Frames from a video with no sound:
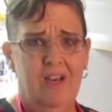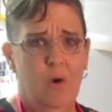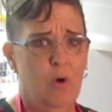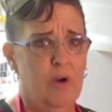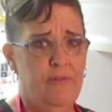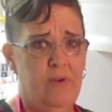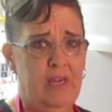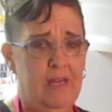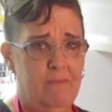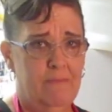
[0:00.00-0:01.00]
Or if you
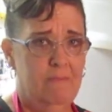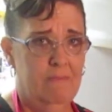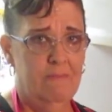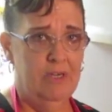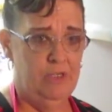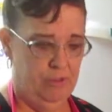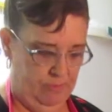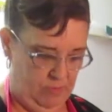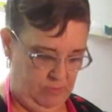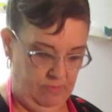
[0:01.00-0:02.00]
get
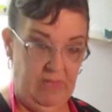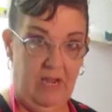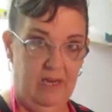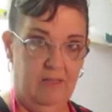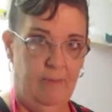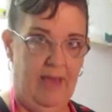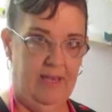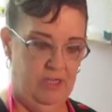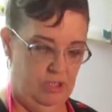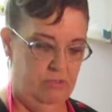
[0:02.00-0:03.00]
mushrooms not in the
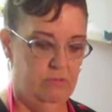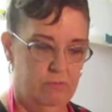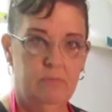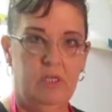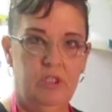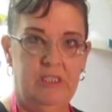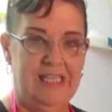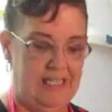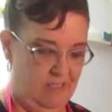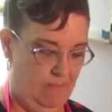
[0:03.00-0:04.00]
package,
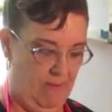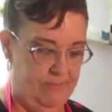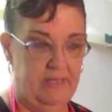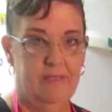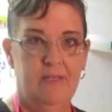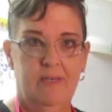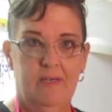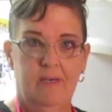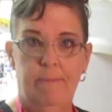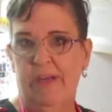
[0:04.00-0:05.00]
slice them up and
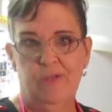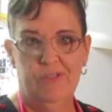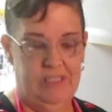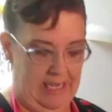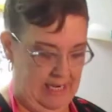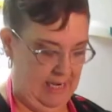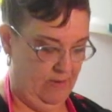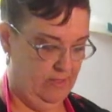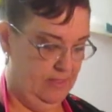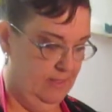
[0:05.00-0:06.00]
measure it to 8
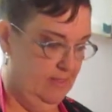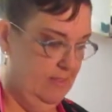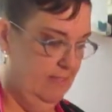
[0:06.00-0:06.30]
ounces.